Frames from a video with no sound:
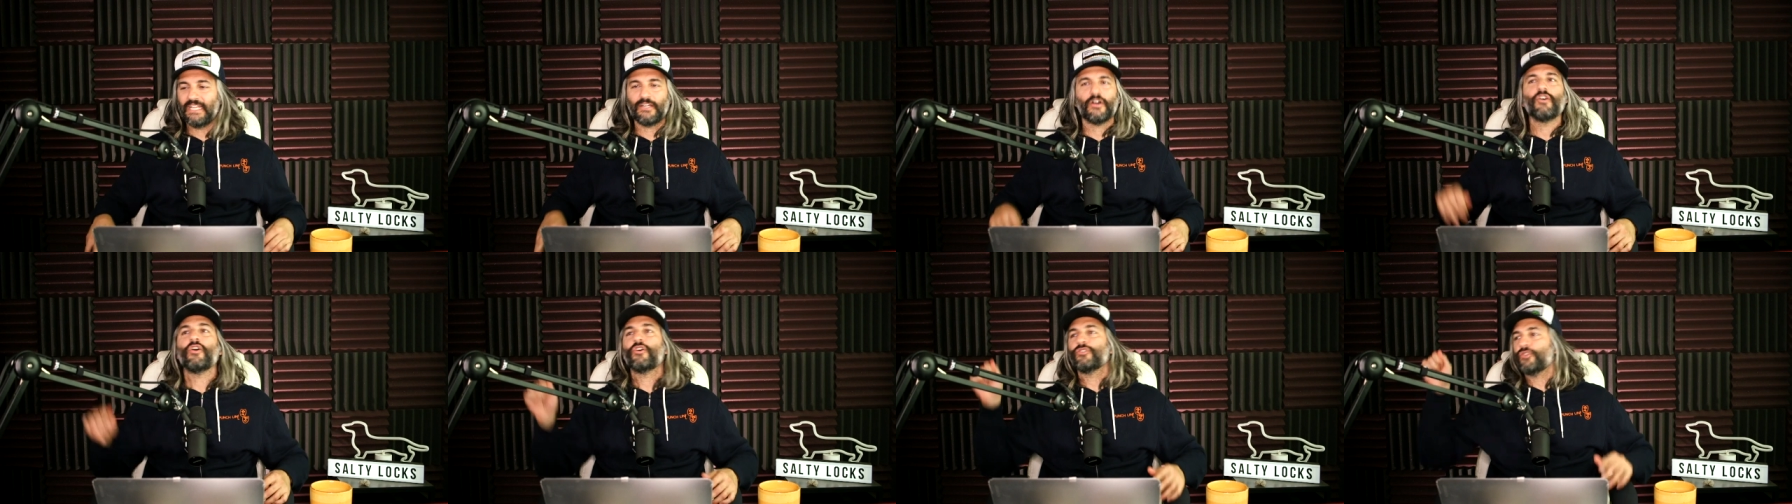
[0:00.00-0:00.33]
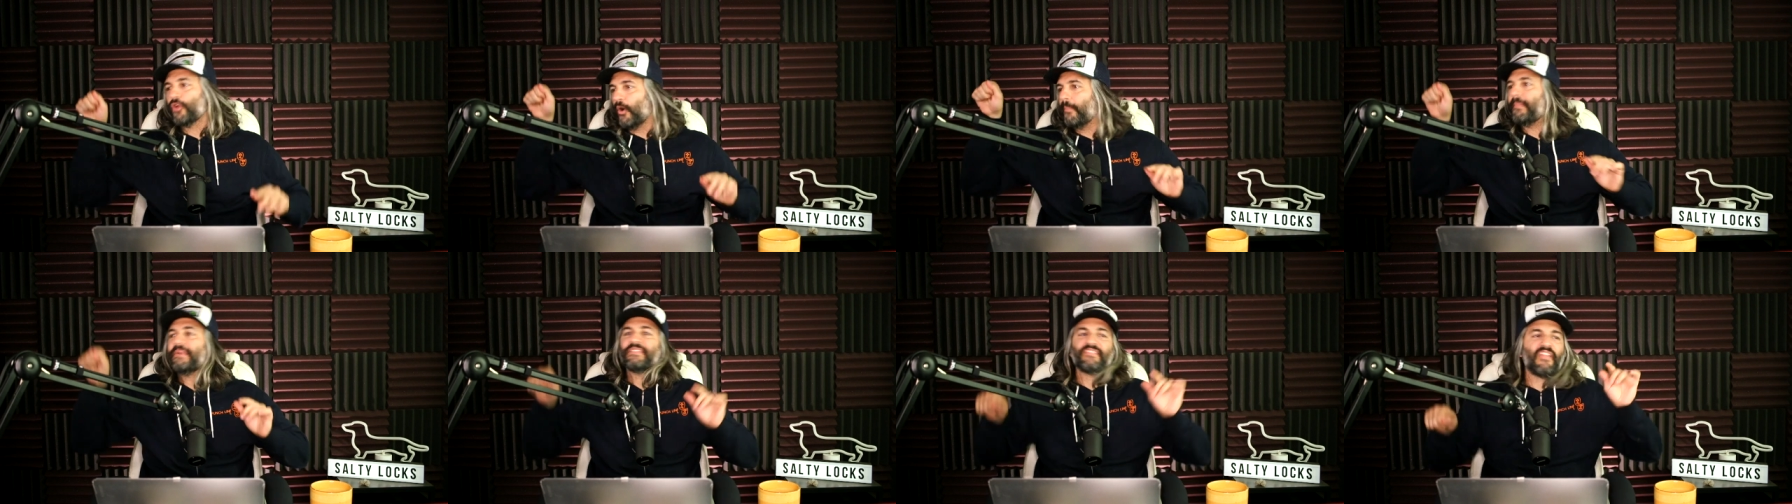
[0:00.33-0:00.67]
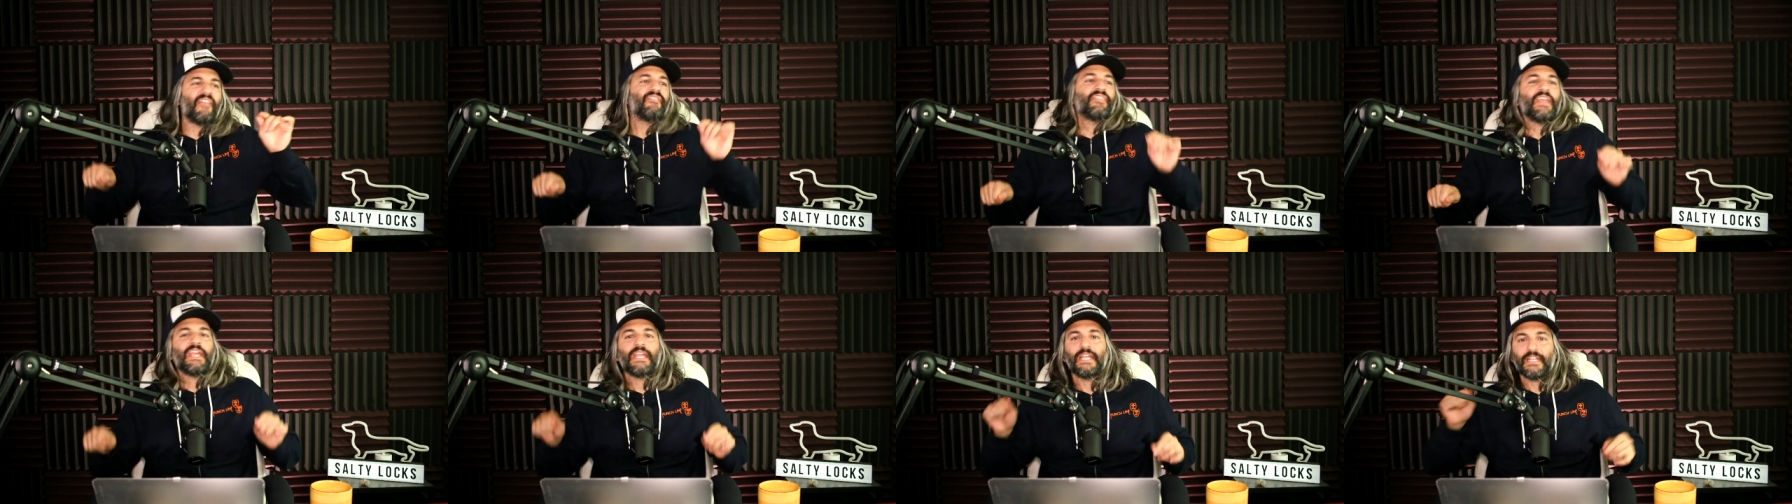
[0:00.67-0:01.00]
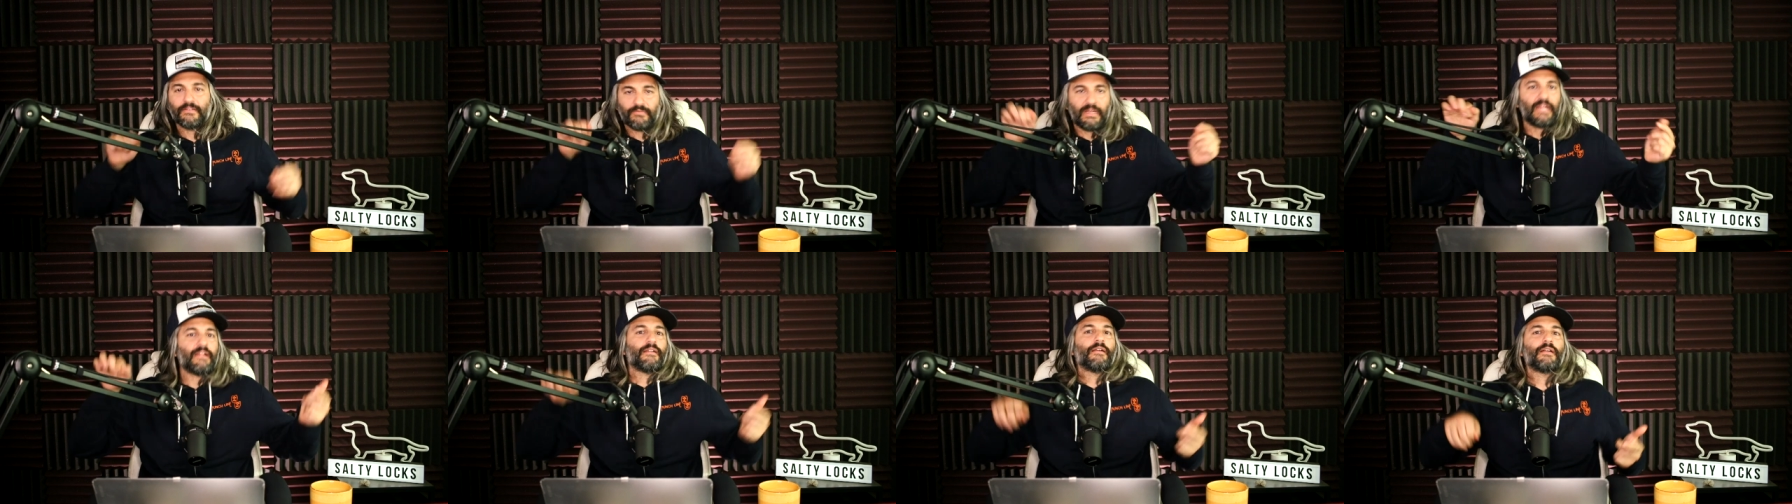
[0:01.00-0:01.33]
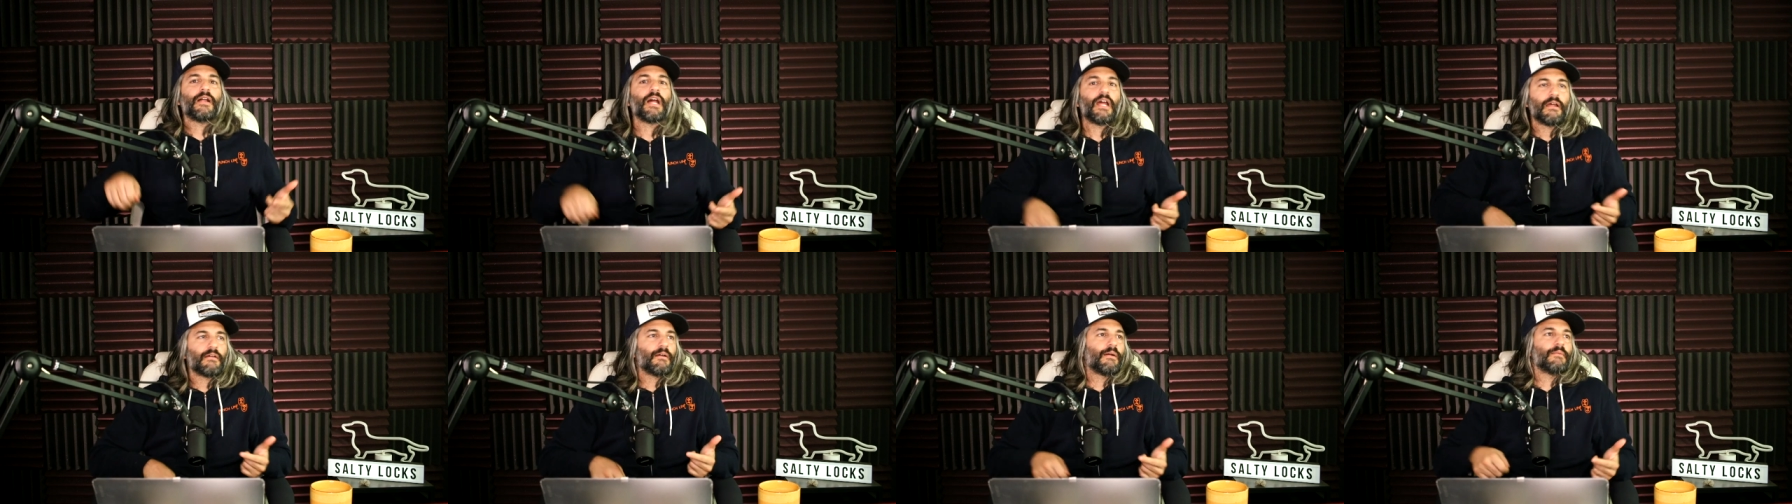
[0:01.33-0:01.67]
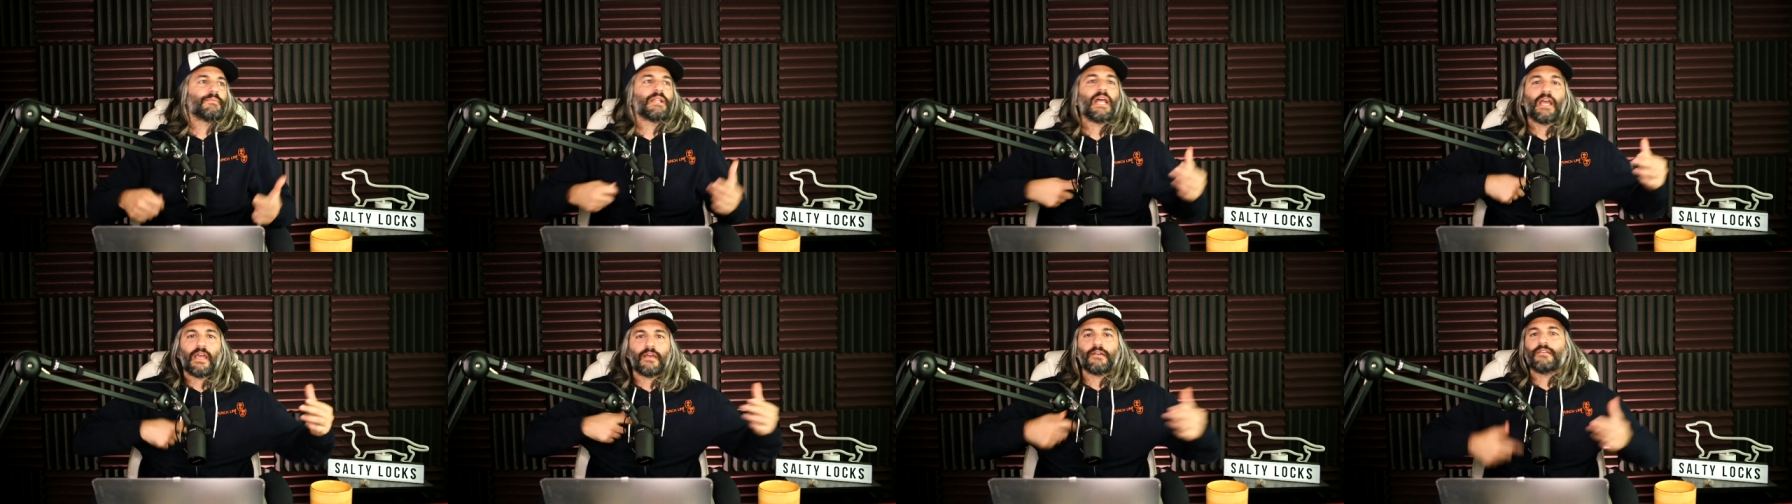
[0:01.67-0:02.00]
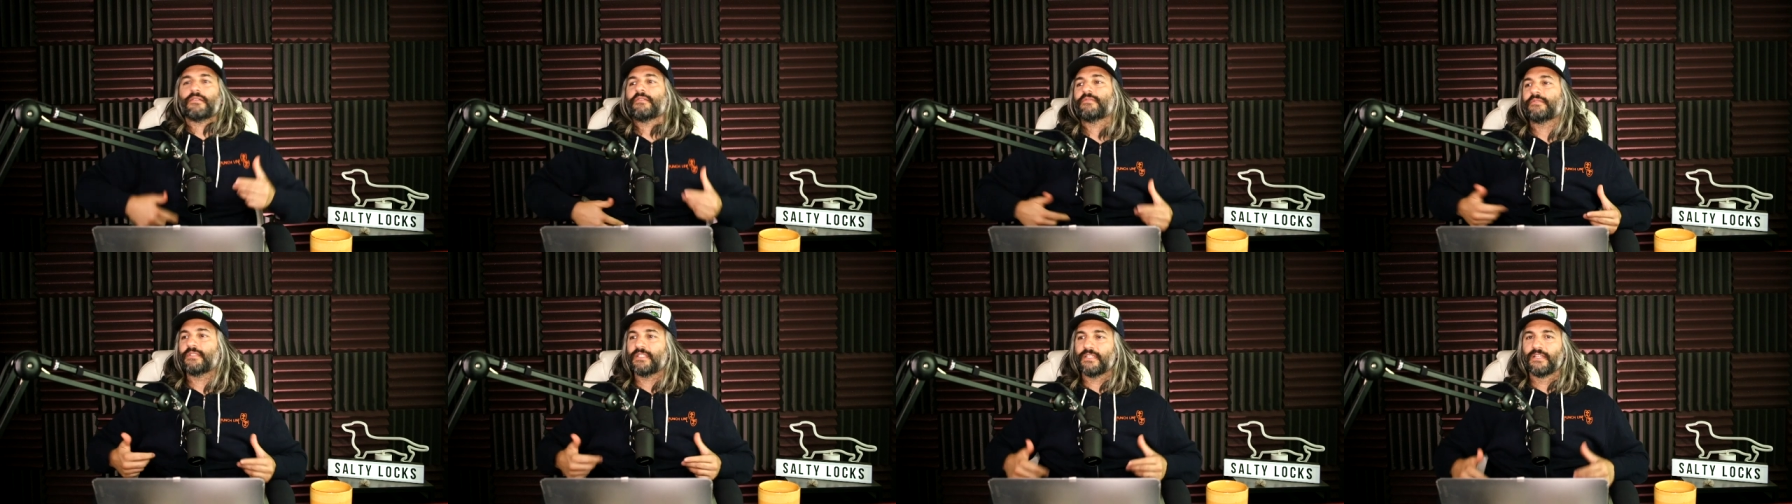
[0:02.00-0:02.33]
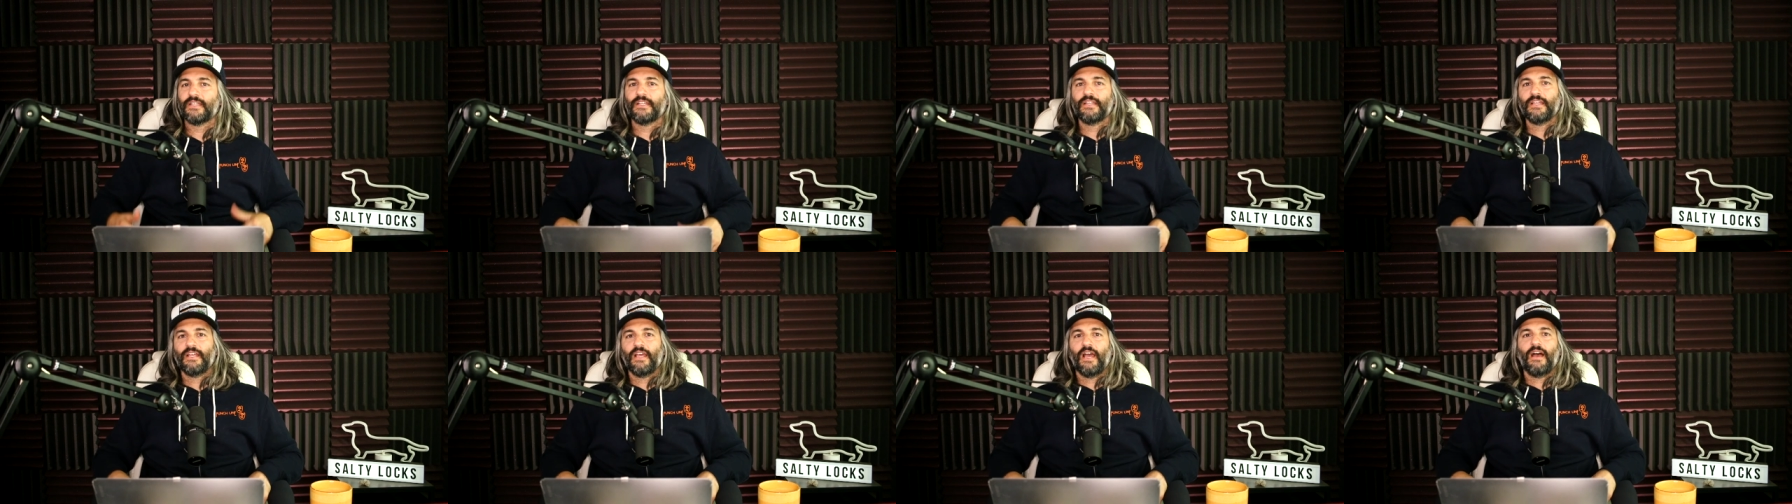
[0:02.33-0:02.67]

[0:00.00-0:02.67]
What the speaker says: Oh no, but the thing, man,